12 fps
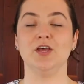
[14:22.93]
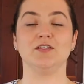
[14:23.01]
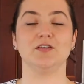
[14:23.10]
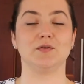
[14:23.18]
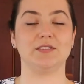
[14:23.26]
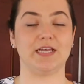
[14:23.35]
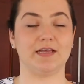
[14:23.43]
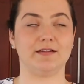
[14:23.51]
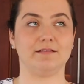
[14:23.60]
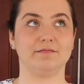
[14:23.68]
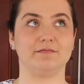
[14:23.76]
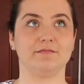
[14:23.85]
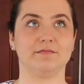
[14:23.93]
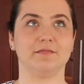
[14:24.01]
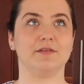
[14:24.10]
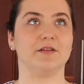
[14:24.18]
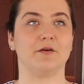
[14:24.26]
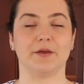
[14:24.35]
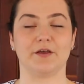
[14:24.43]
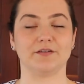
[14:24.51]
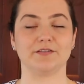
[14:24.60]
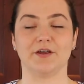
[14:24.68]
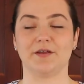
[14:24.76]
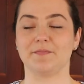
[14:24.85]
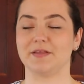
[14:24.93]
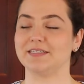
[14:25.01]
So oh my god, sorry.